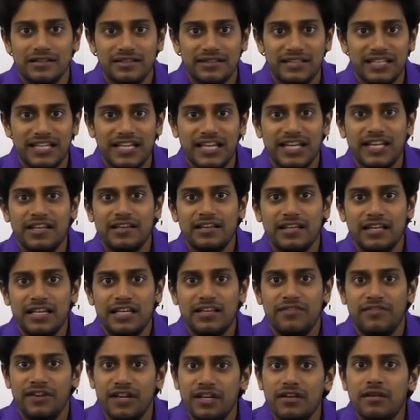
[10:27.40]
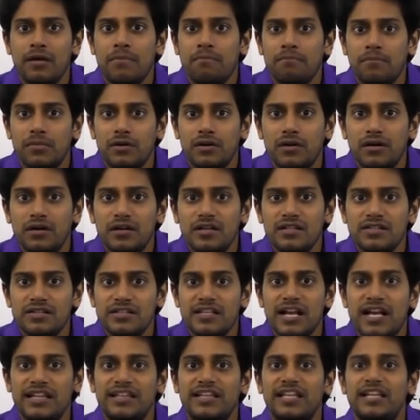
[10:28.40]
3 even numbers
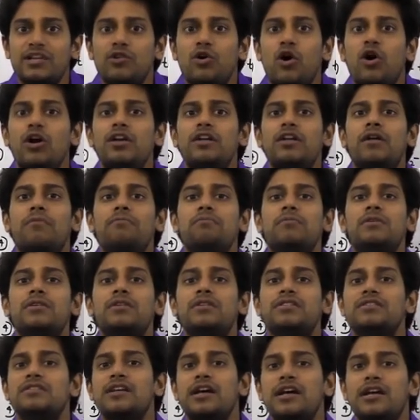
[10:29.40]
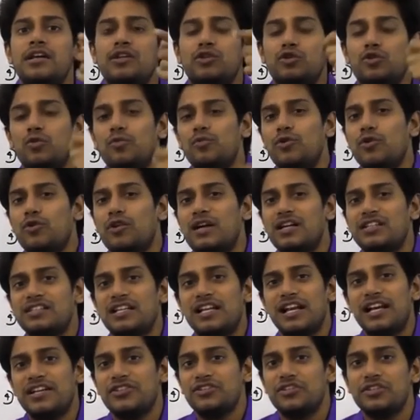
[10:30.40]
ya 3 odd numbers, tum log ka
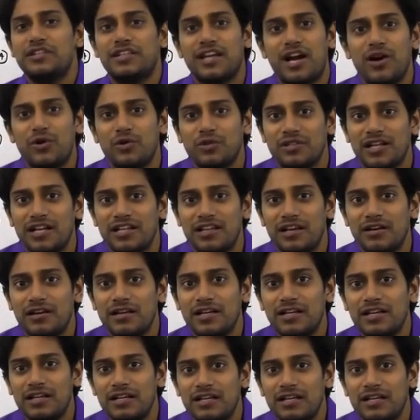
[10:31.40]
selection kya hota tha?